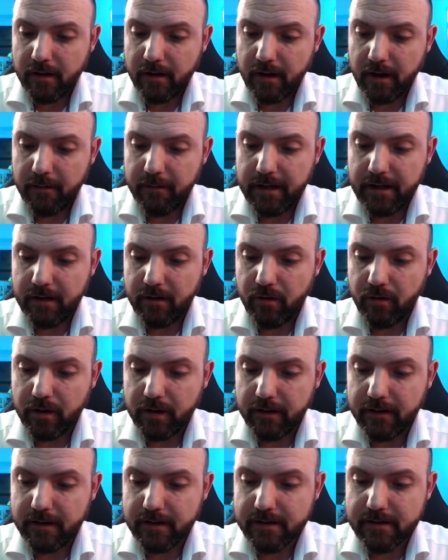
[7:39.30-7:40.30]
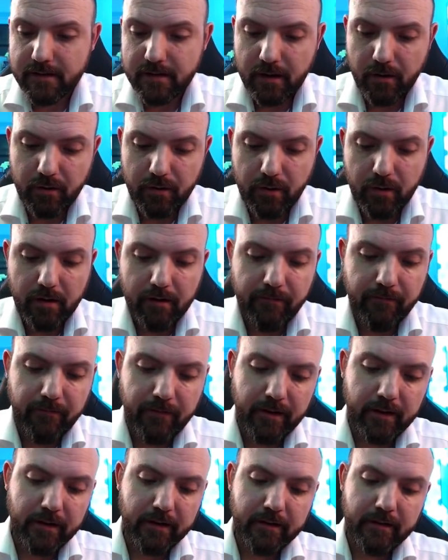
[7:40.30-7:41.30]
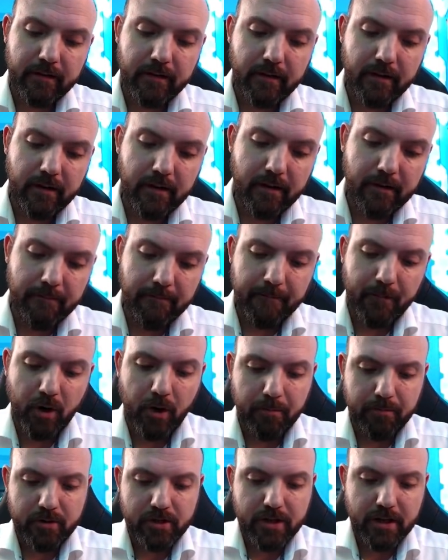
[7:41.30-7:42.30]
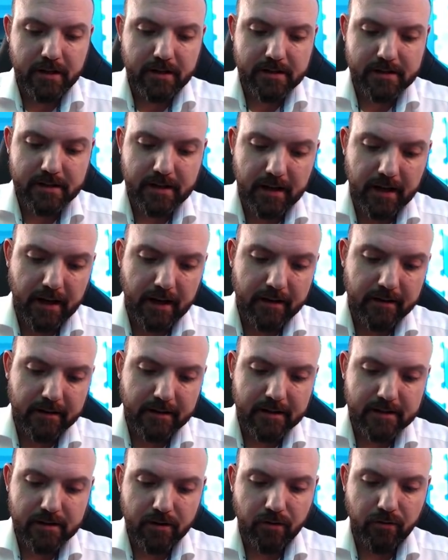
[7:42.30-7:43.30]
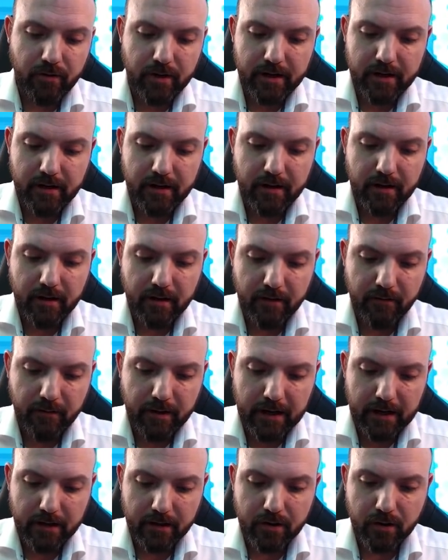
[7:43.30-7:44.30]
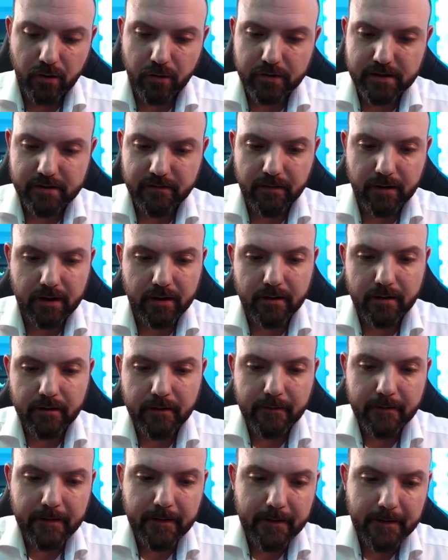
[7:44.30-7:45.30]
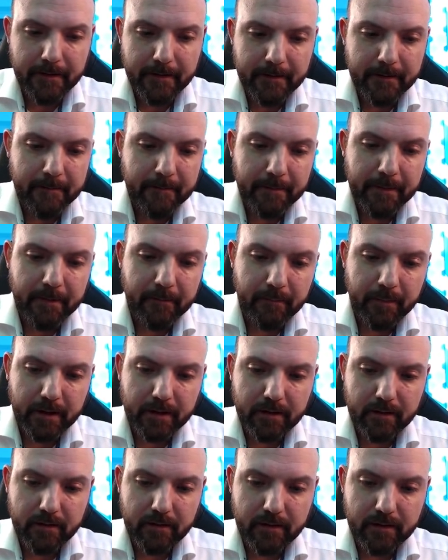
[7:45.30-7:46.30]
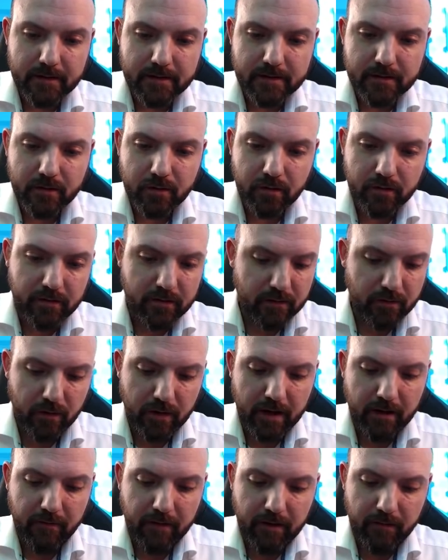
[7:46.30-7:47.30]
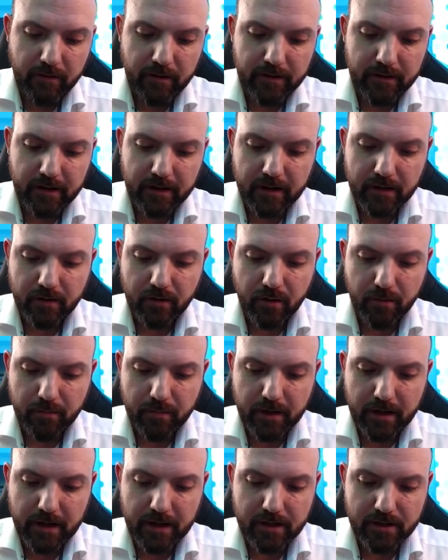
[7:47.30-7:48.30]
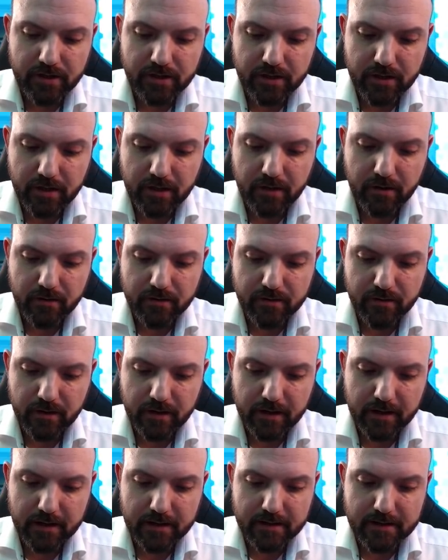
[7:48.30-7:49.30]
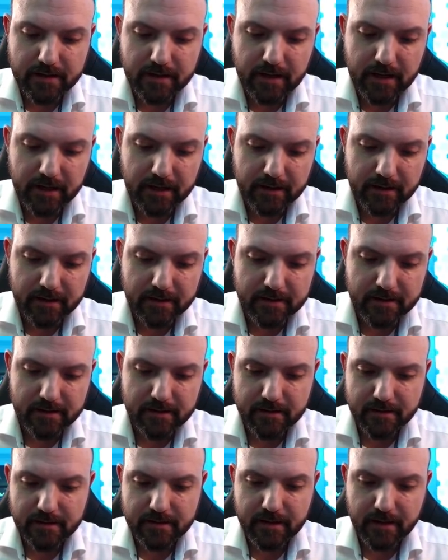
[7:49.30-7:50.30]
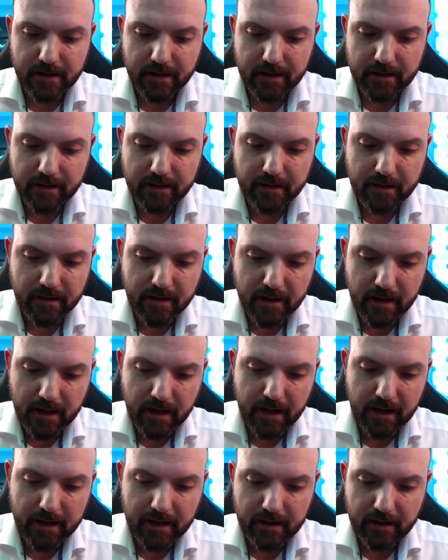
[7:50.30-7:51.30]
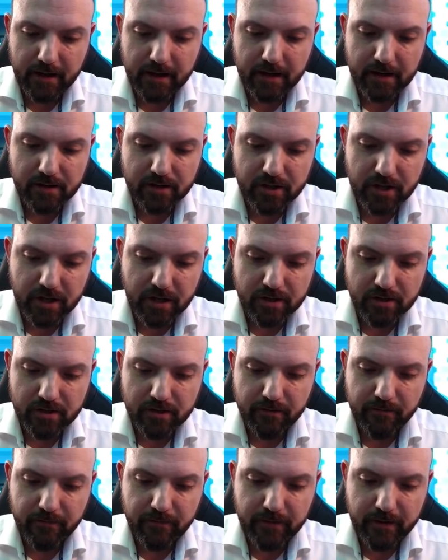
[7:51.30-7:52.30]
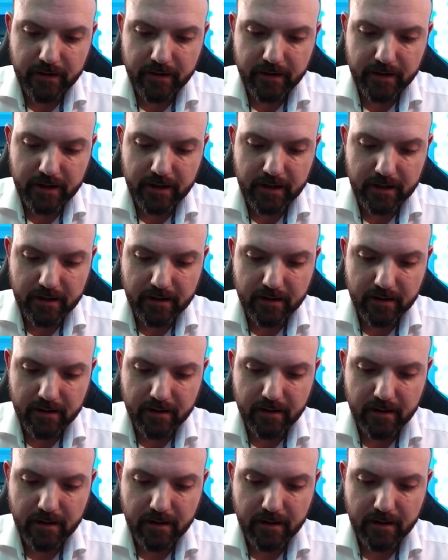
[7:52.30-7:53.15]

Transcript: I mean, look at this. Now you have built um, objects. They added this already a while ago as well. But it's good to have everything in combination now, so I can select this style and I can change the fill here.